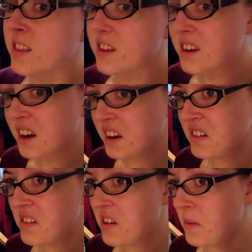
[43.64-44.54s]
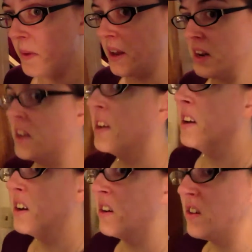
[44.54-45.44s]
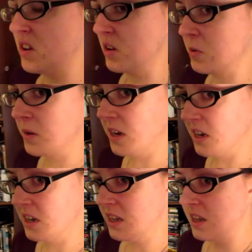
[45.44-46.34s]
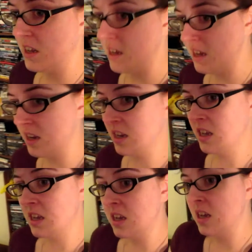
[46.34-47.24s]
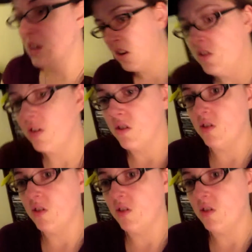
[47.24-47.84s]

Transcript: the guy's coming to, uh, to